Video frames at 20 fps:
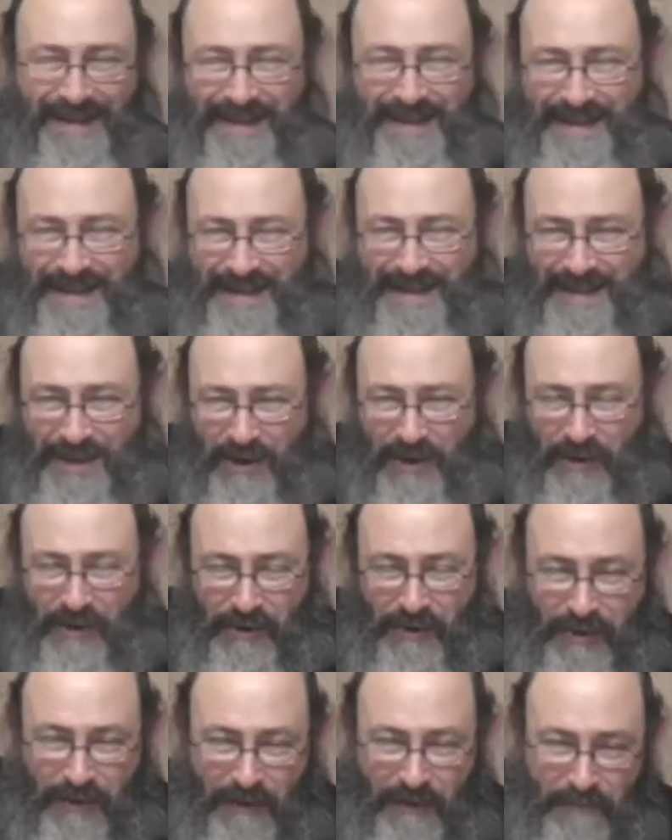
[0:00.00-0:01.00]

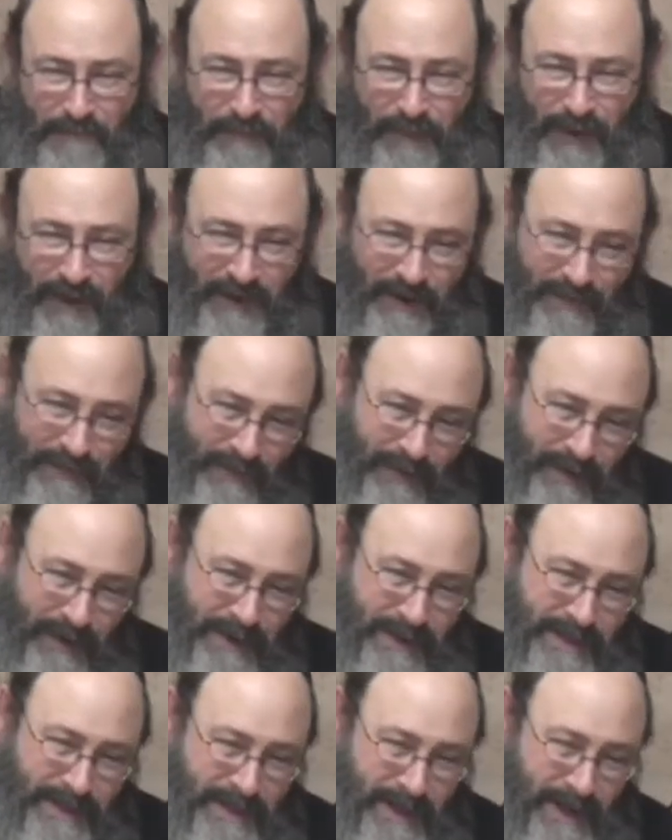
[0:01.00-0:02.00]
So, but if
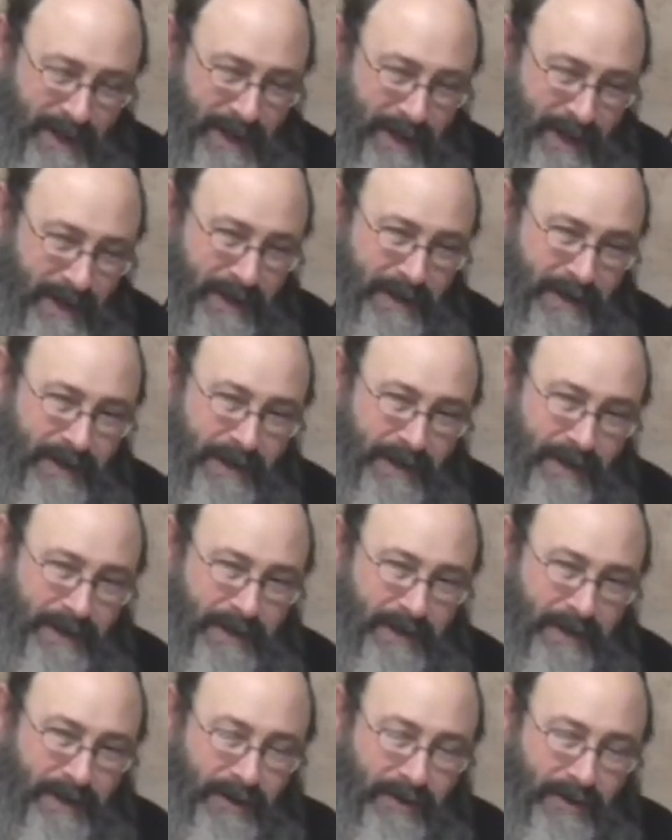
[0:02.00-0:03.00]
he's, if
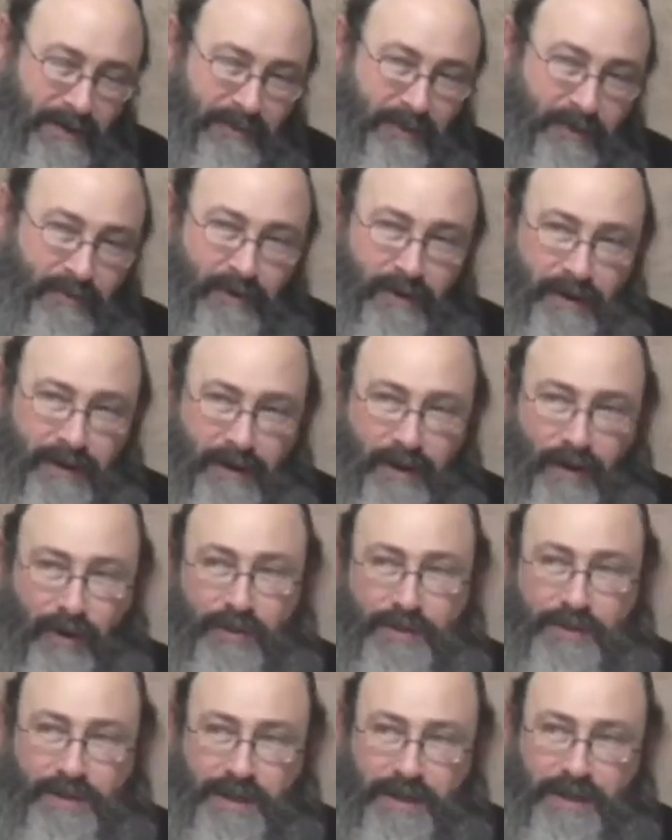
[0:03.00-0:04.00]
he really
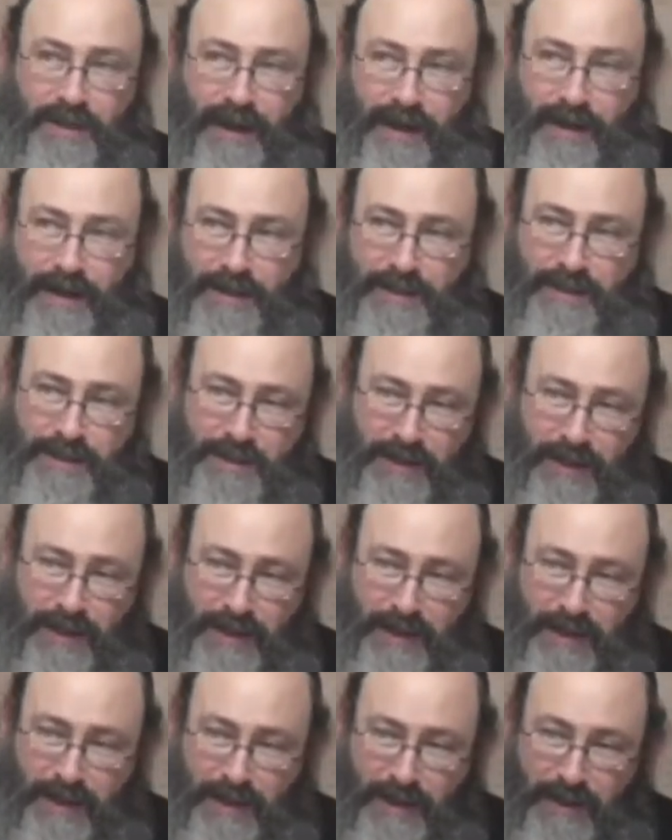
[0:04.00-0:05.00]
knows he really
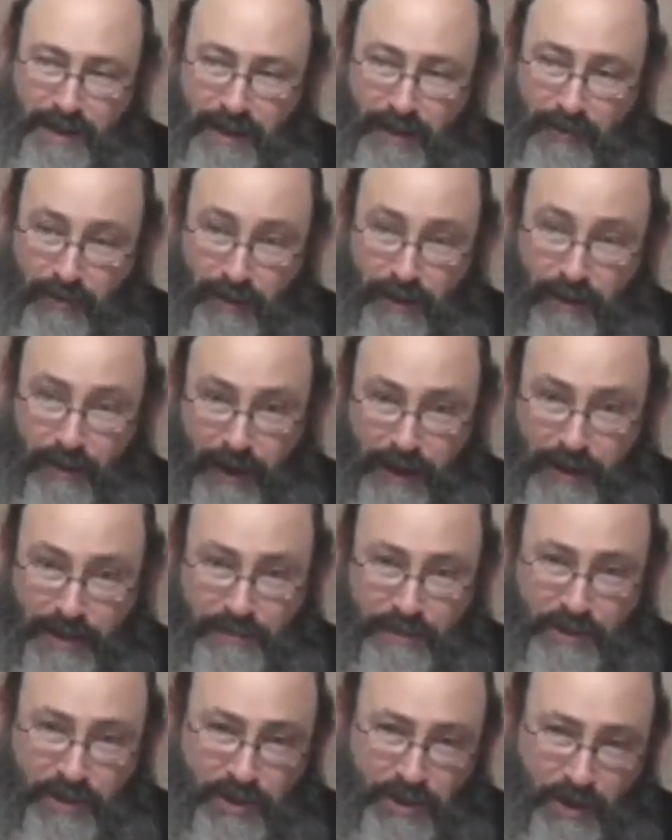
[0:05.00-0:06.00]
likes
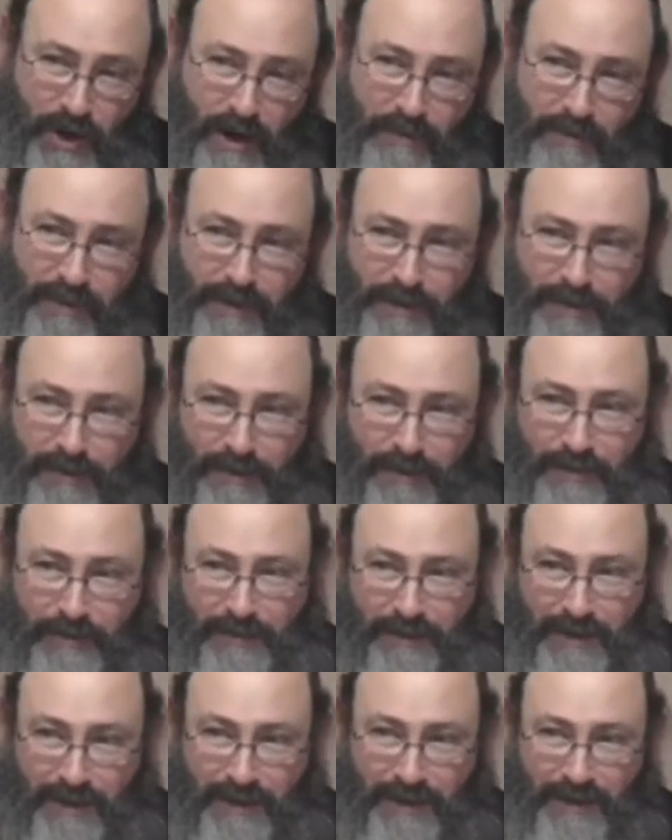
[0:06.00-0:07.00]
pastrami,
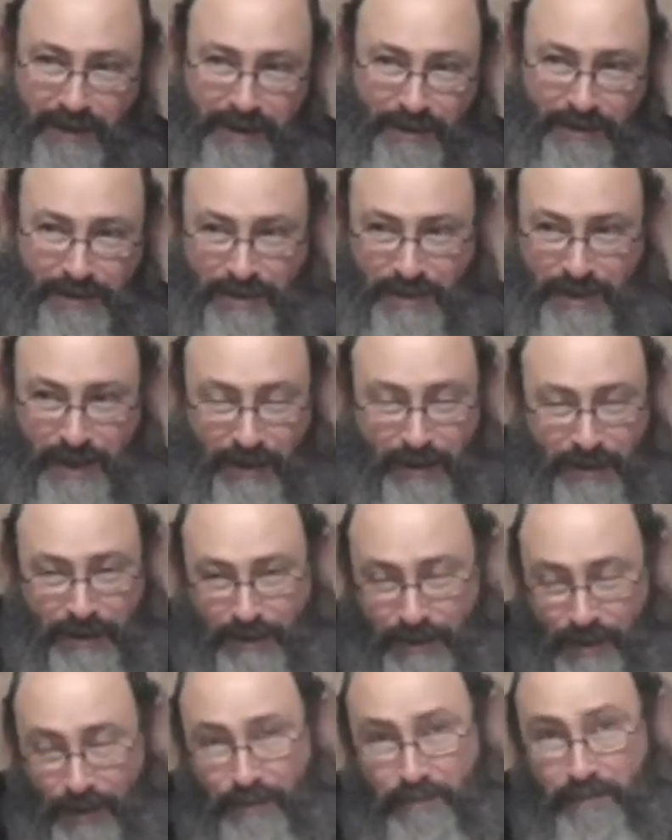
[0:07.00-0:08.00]
he's telling
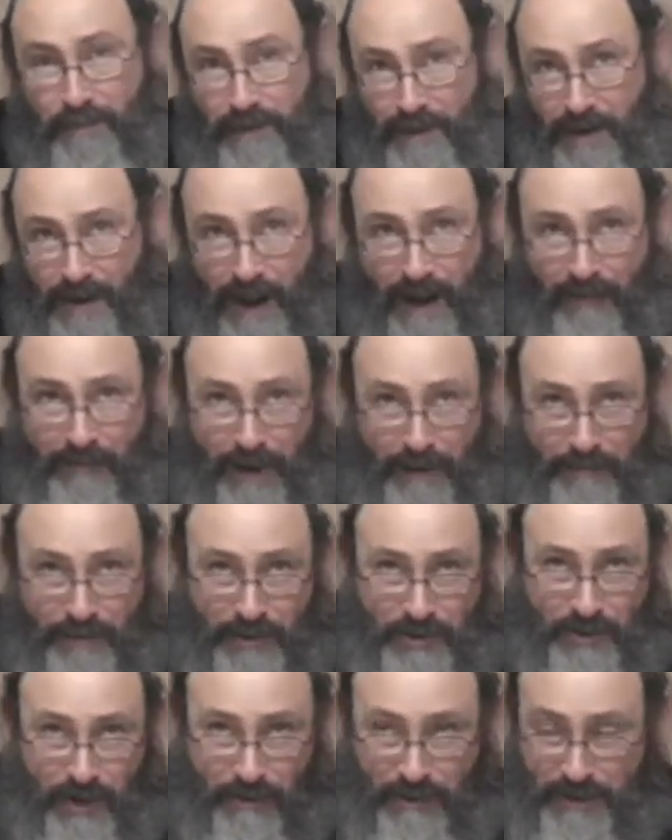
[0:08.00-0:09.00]
you, I haven't had
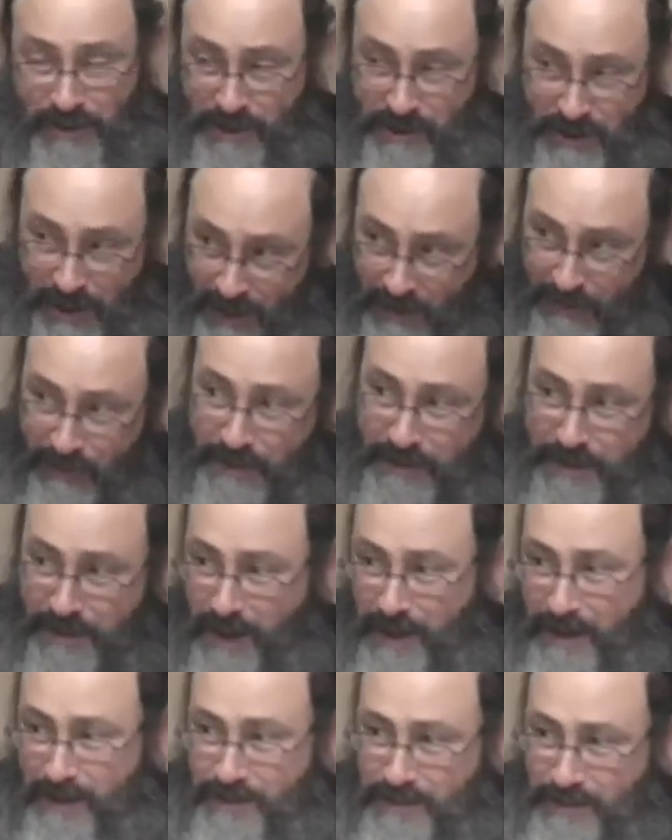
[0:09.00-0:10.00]
pastrami since I left the
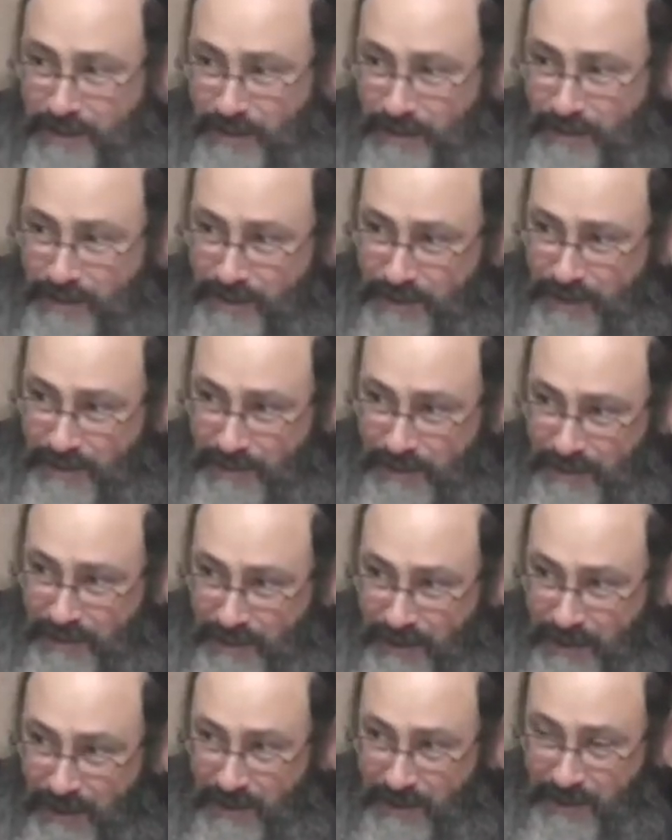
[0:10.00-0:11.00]
States, so
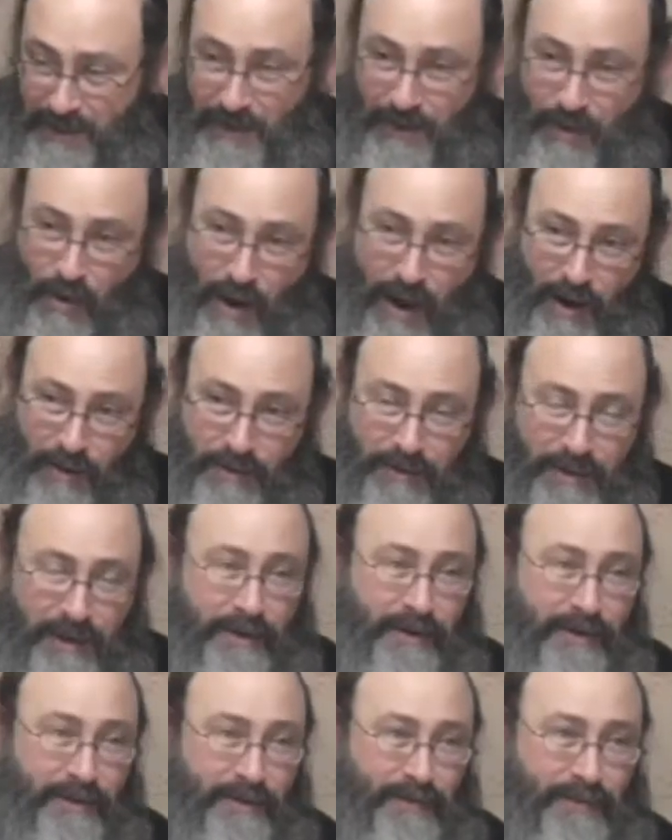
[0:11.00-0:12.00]
you go out
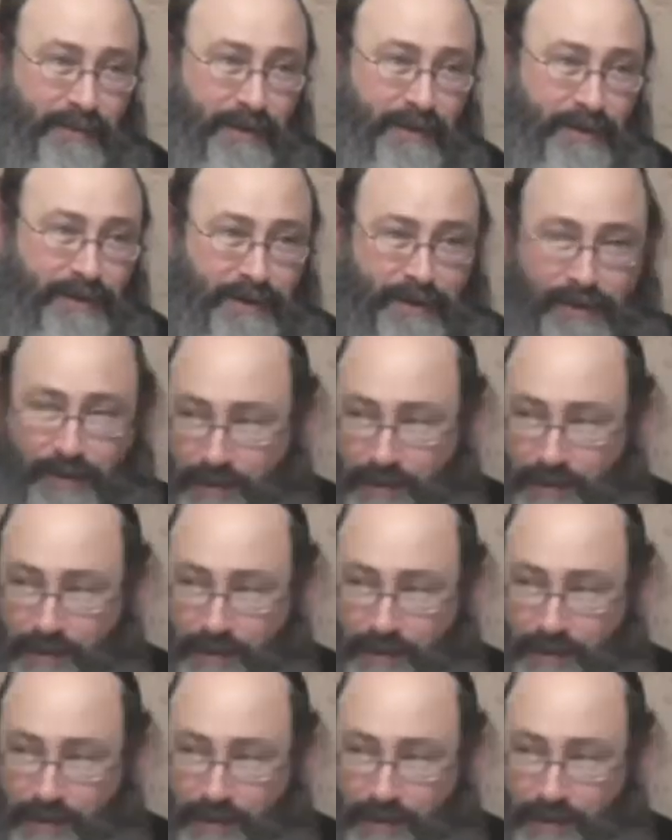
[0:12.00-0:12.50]
there and you find,